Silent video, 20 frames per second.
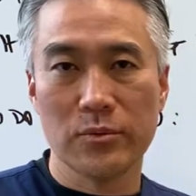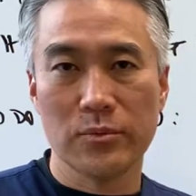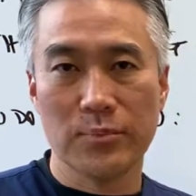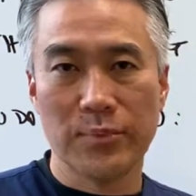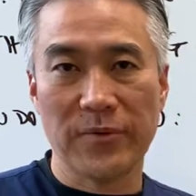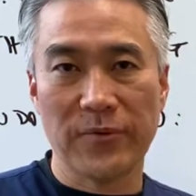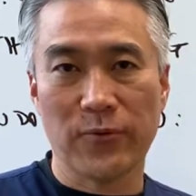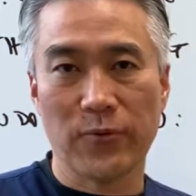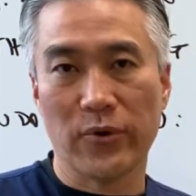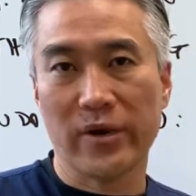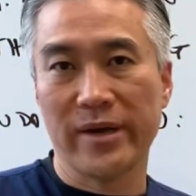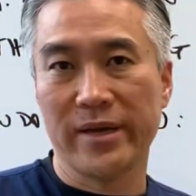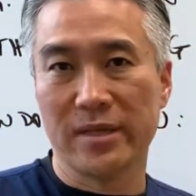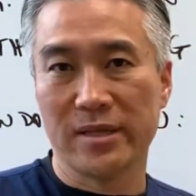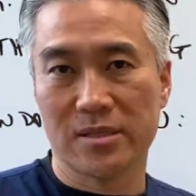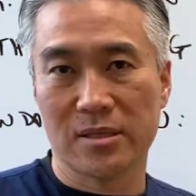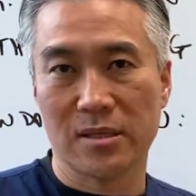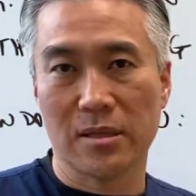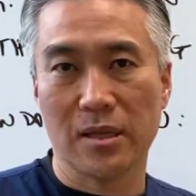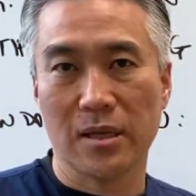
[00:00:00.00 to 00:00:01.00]
before it
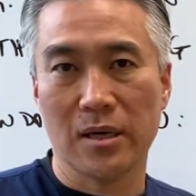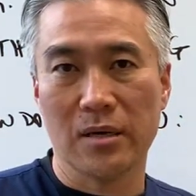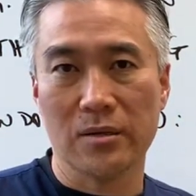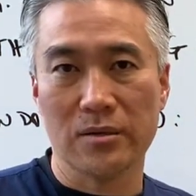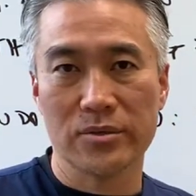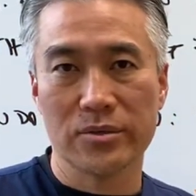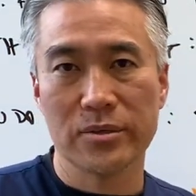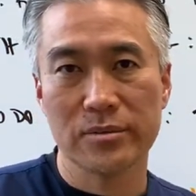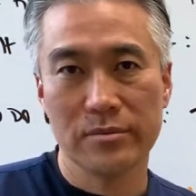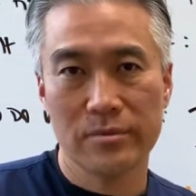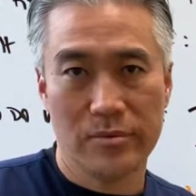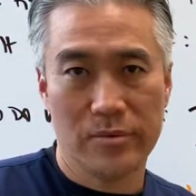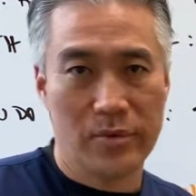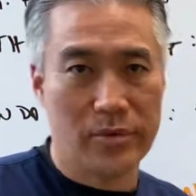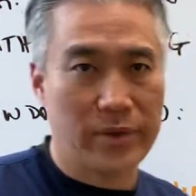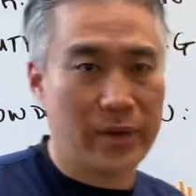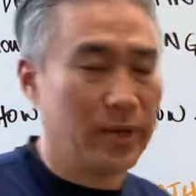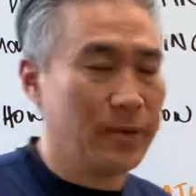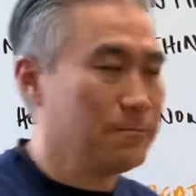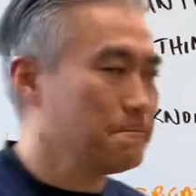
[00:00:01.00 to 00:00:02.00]
hits the lungs,
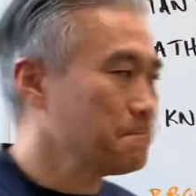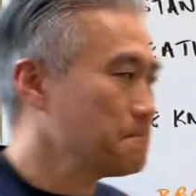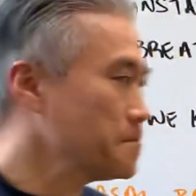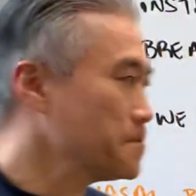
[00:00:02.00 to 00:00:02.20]
okay?